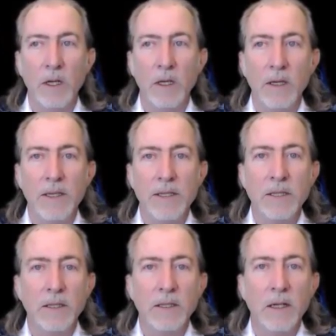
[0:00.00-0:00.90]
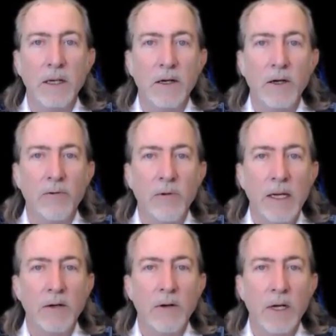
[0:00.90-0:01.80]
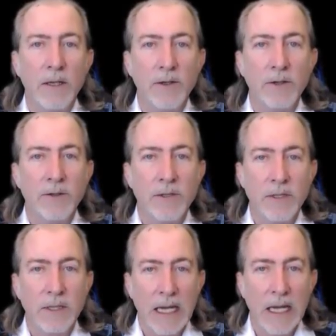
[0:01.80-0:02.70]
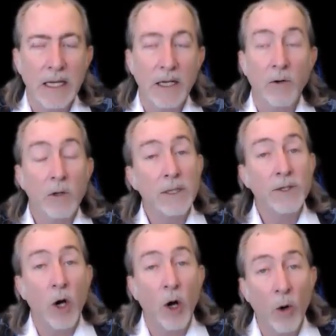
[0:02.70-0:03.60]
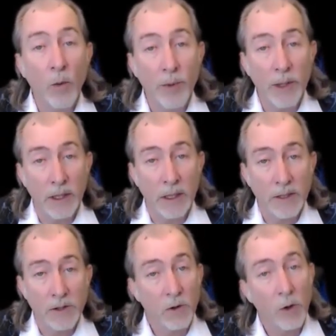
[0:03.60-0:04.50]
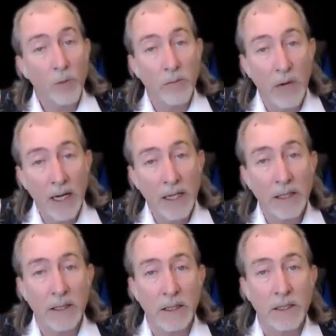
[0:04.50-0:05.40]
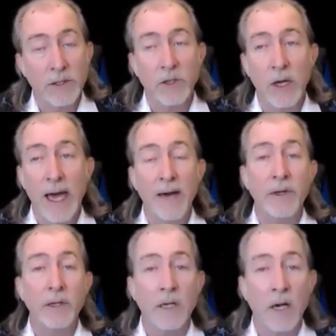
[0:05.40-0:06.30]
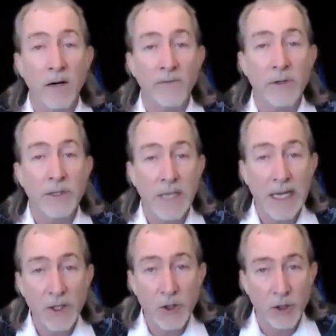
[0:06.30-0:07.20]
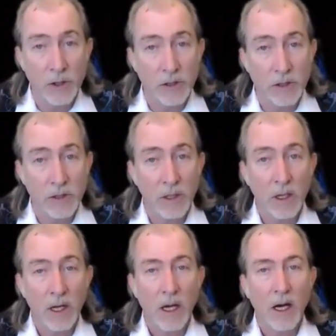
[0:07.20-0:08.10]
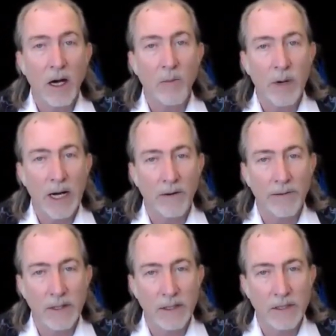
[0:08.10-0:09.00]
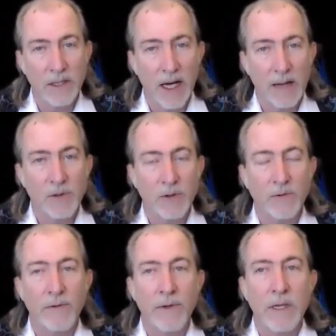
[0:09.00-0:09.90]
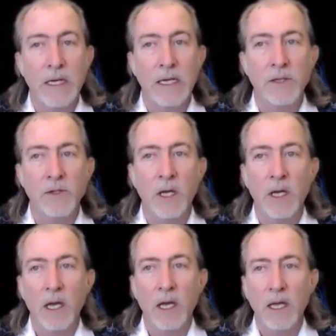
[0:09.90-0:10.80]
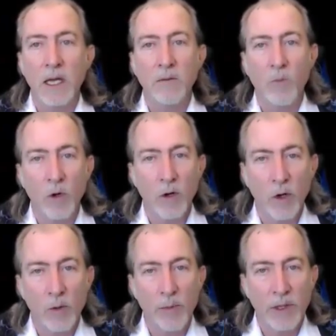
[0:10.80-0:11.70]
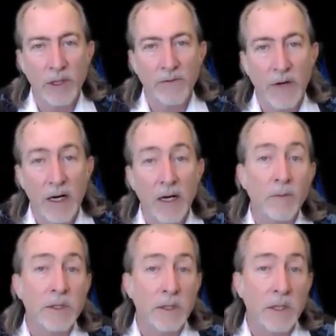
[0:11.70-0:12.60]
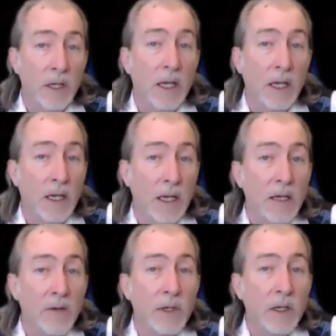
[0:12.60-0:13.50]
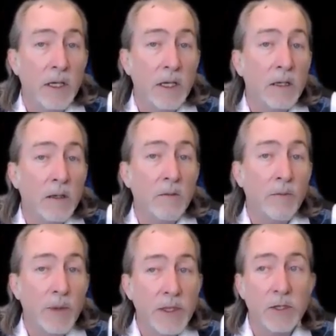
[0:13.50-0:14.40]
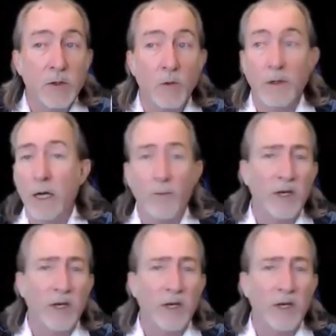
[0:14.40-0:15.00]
elicit a greater understanding, or at least openness or open-mindedness to having the conversations about these types of things in more open environments and even in business world? Now,